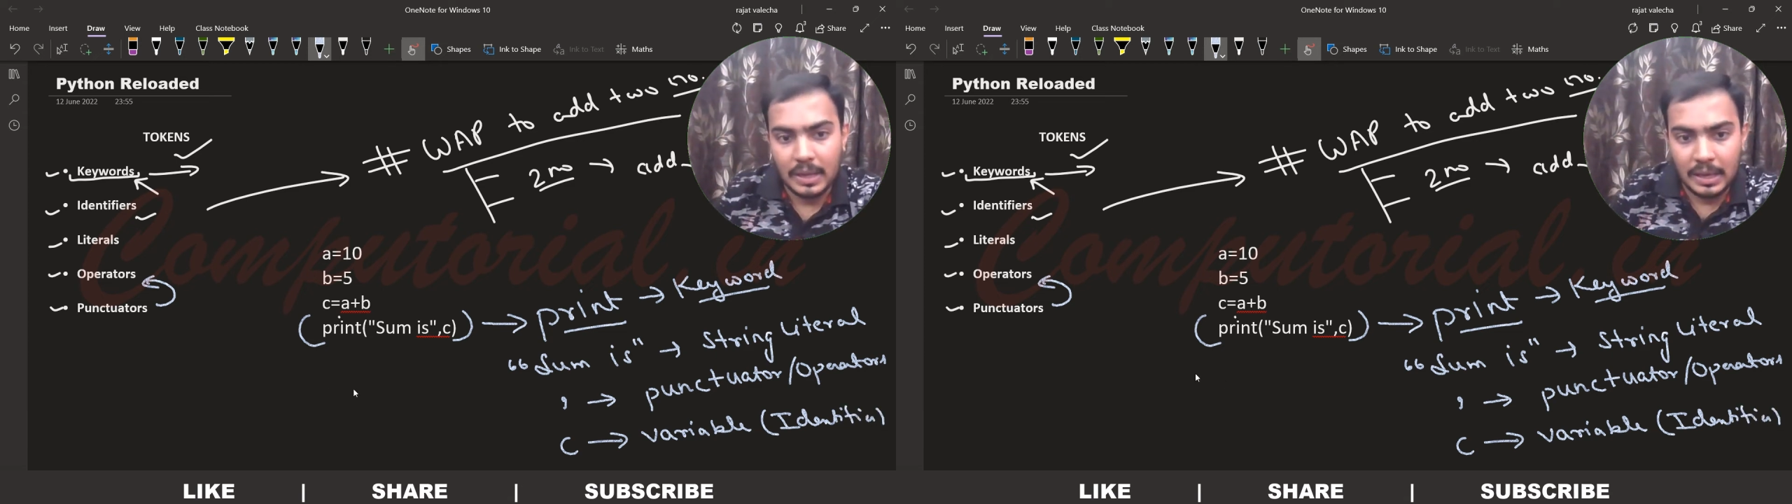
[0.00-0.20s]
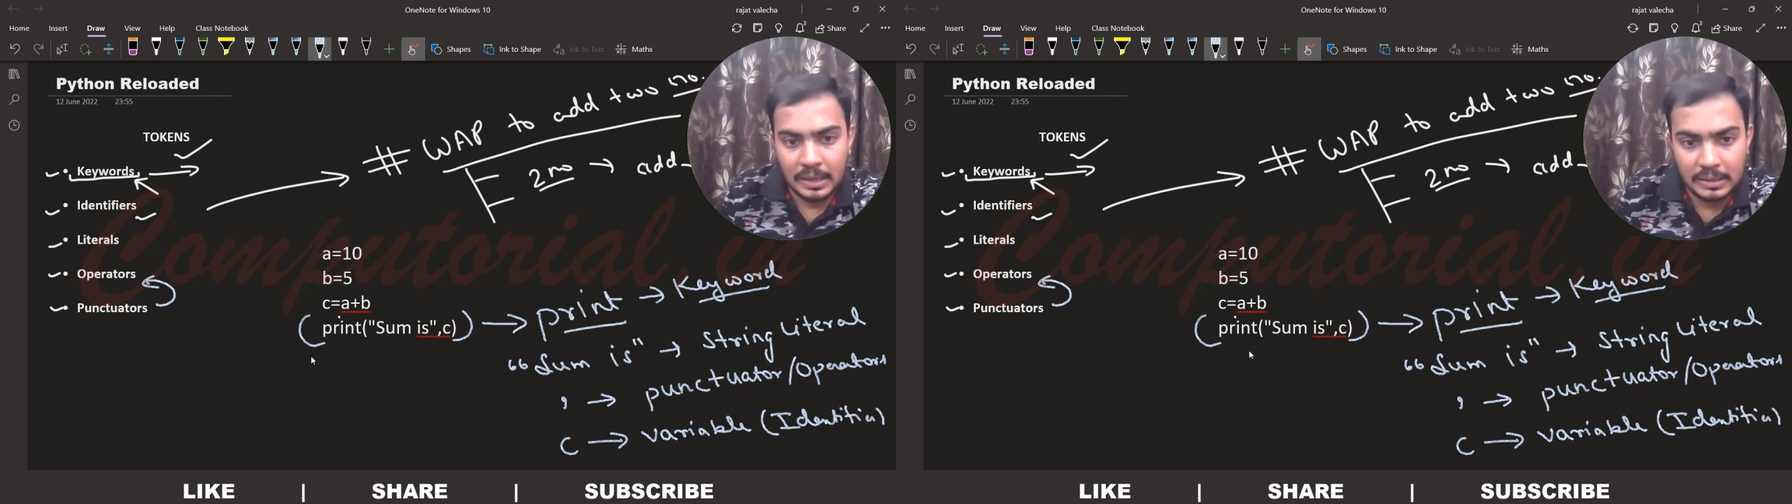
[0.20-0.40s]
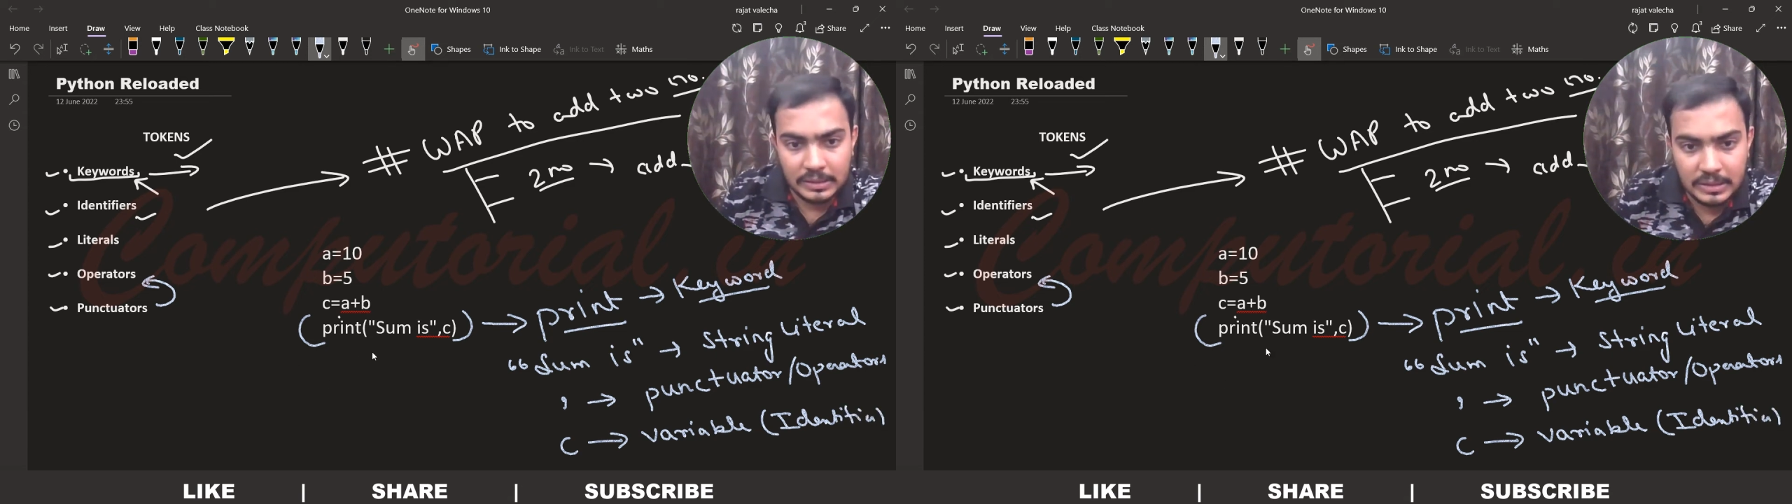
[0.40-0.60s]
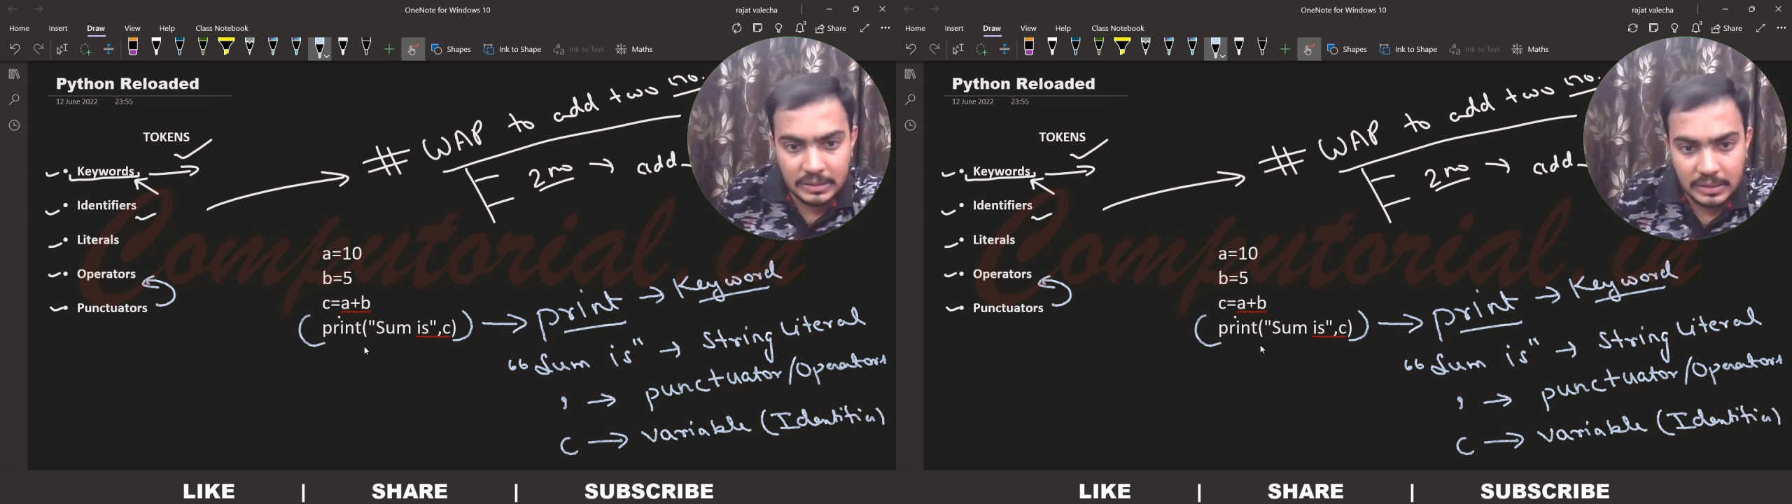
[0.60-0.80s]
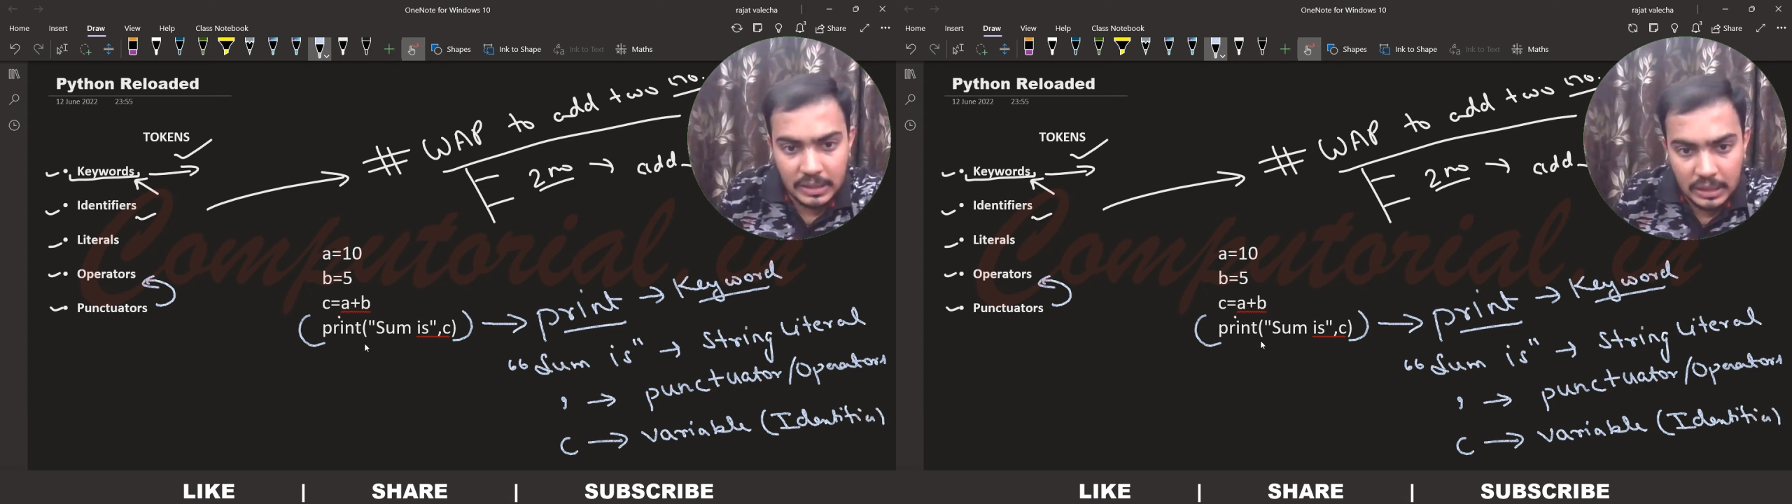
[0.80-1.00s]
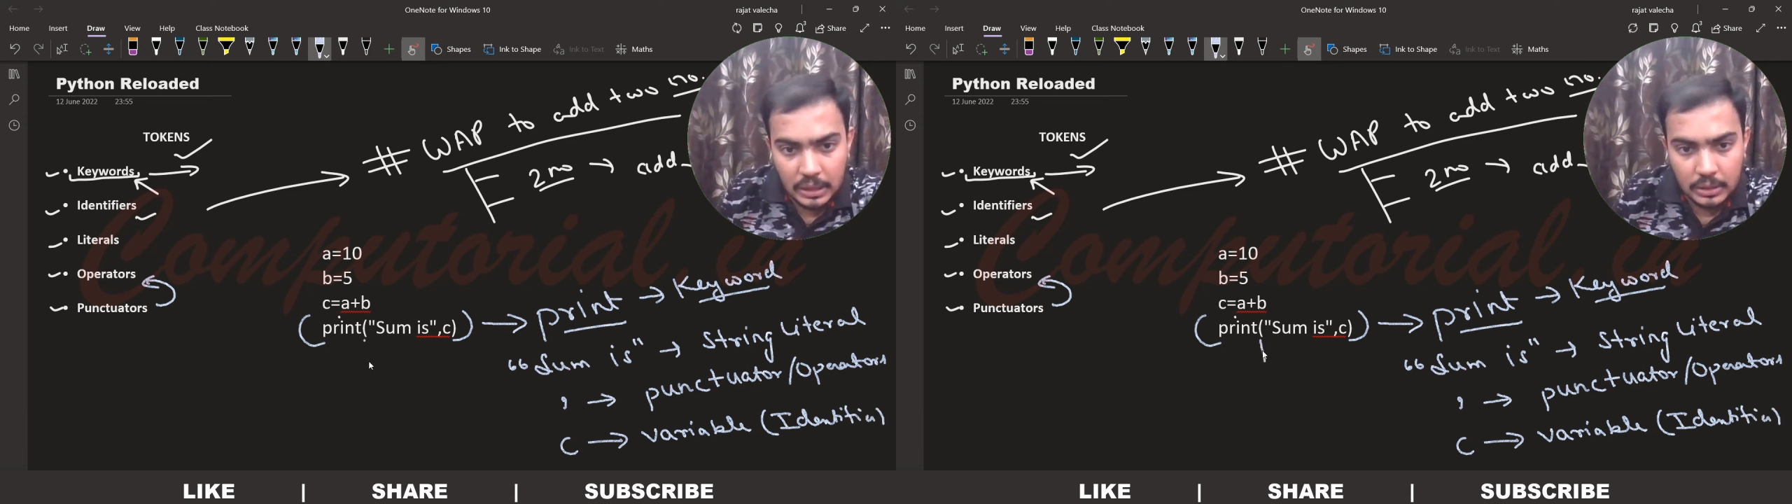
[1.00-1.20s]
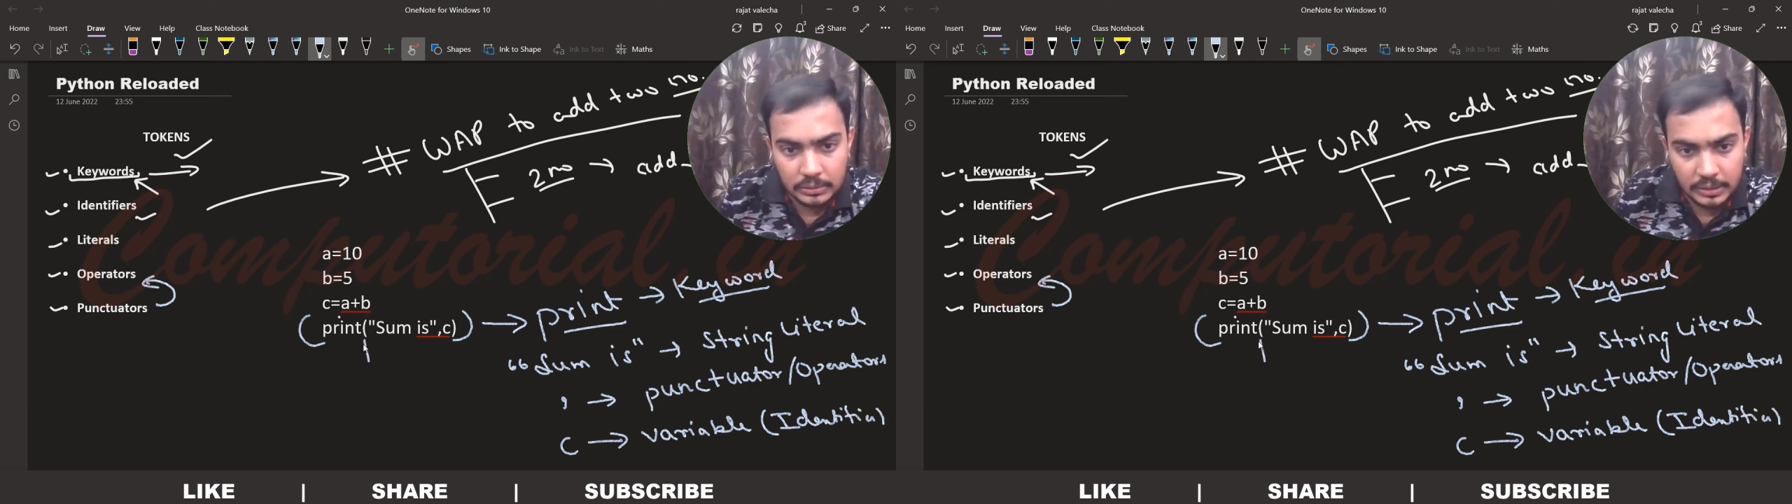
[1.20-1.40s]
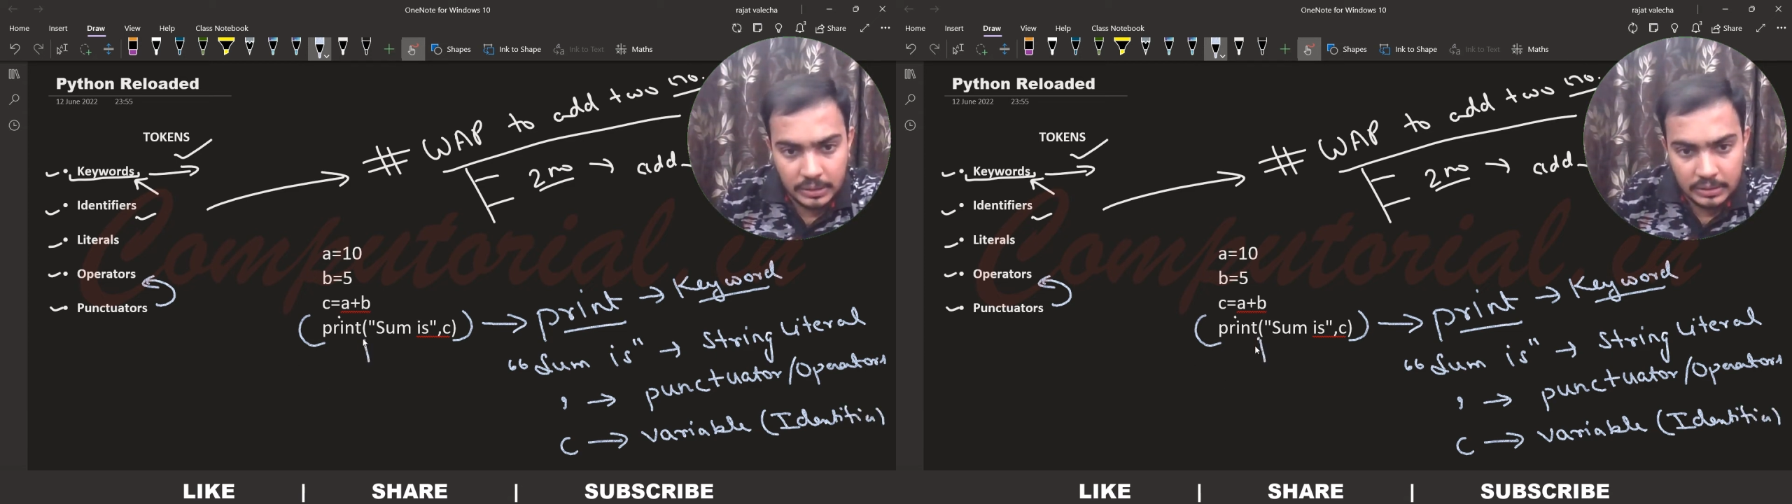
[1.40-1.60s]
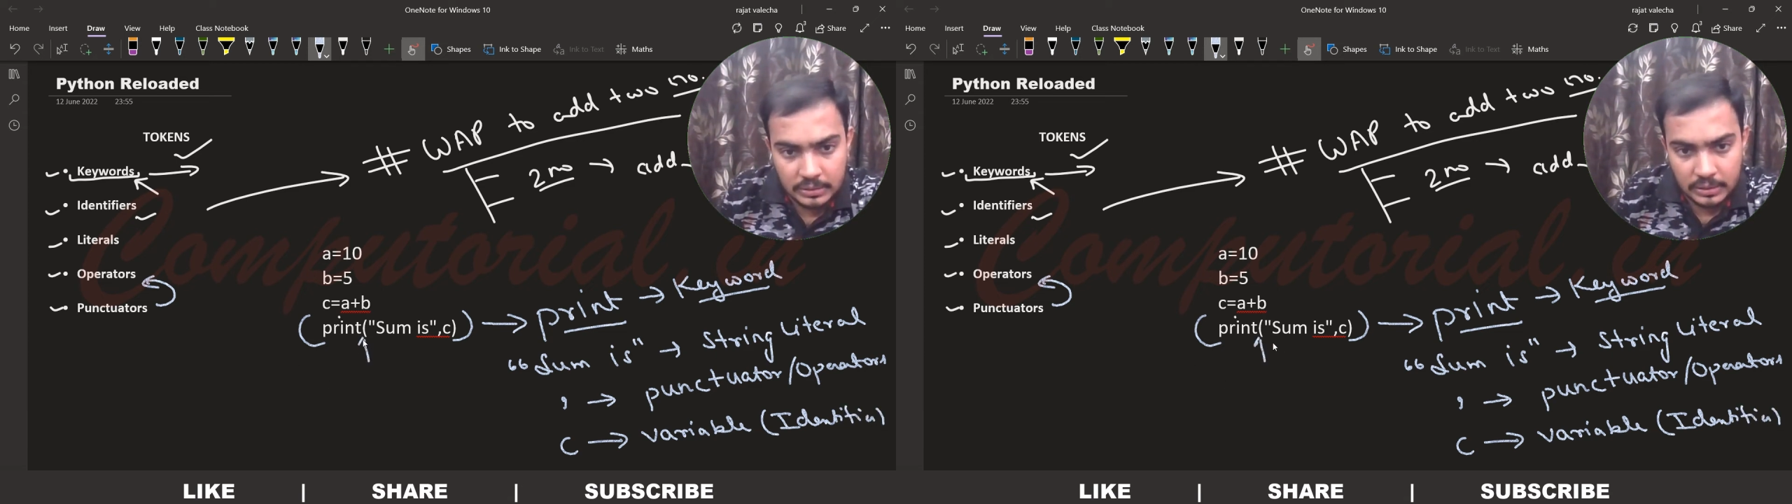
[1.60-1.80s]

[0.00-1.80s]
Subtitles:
and these